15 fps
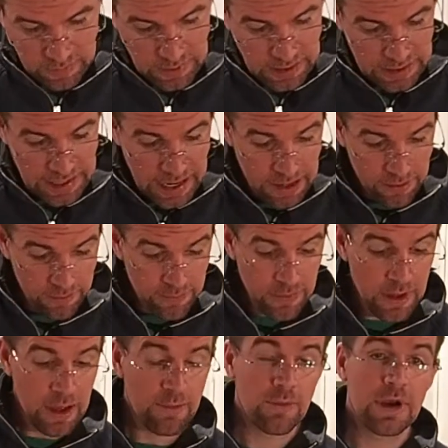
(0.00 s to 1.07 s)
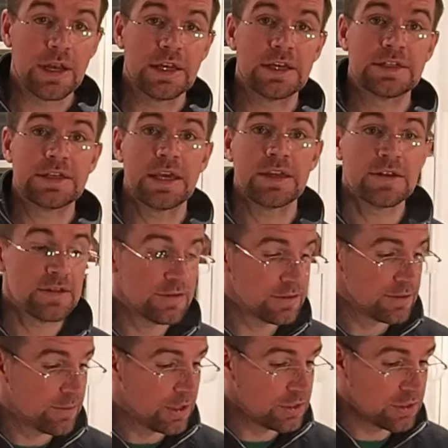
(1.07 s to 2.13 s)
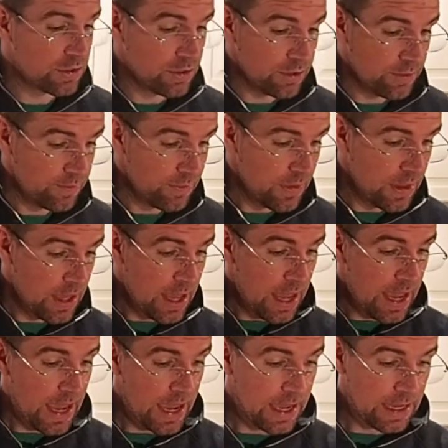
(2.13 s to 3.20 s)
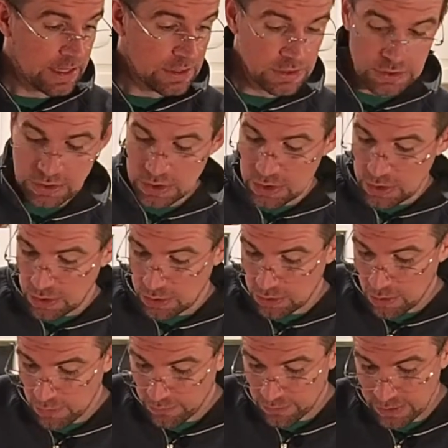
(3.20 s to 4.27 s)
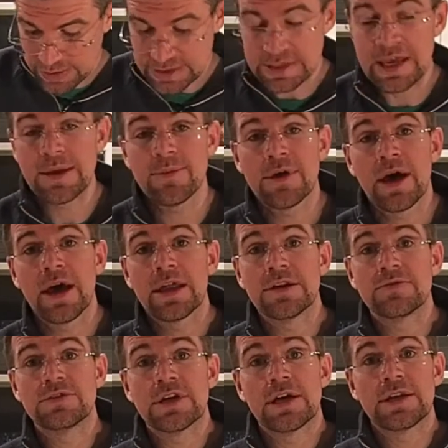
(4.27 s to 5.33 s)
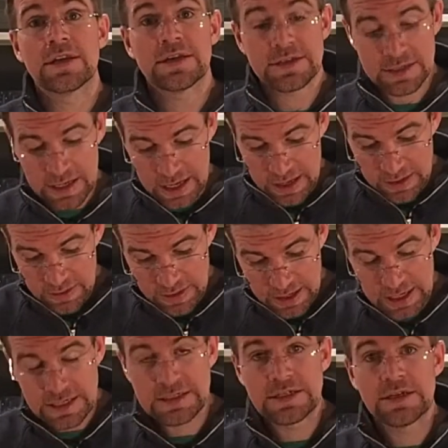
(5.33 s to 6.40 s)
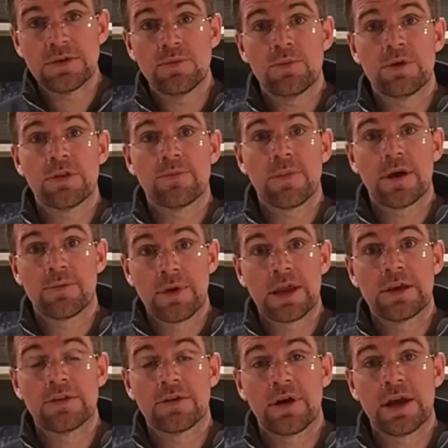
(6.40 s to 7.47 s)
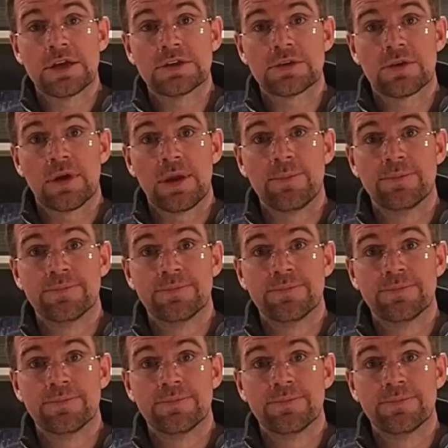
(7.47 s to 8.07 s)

Now I'm ready to take this to my churn and go for the same kind of doneness that I did with my regular ice cream.